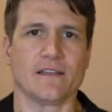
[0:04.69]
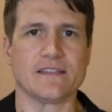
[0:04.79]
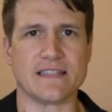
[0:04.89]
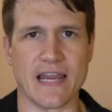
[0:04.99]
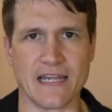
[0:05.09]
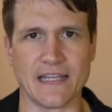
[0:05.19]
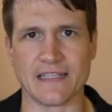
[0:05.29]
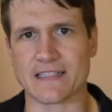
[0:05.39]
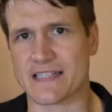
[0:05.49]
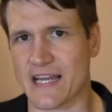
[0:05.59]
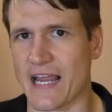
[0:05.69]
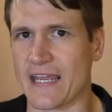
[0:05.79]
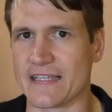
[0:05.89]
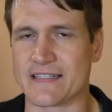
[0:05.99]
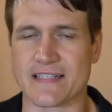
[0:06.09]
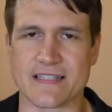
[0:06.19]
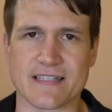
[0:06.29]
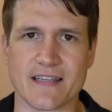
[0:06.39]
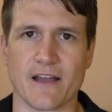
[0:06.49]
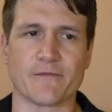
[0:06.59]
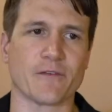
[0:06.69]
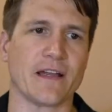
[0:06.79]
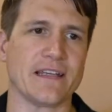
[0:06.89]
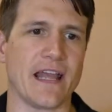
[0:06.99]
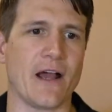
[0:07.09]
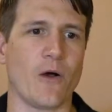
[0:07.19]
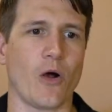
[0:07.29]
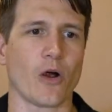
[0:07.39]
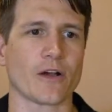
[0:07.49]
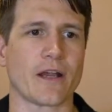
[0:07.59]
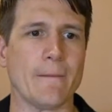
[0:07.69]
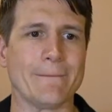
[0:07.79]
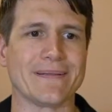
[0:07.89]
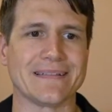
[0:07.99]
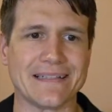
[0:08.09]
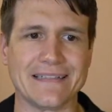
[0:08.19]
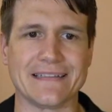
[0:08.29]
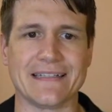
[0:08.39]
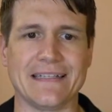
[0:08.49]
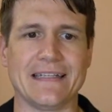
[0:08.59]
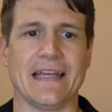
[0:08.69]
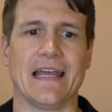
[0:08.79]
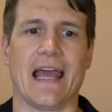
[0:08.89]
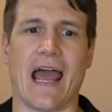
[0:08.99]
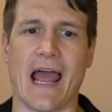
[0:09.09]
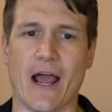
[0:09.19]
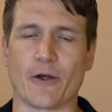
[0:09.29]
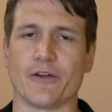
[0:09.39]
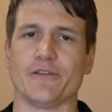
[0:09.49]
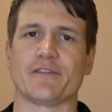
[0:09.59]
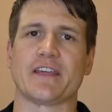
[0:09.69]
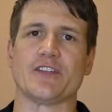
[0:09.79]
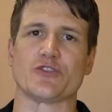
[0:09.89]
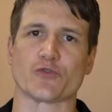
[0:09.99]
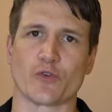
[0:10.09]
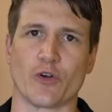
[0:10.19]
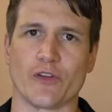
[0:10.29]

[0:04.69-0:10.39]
dating sites and stuff right now are completely out of control.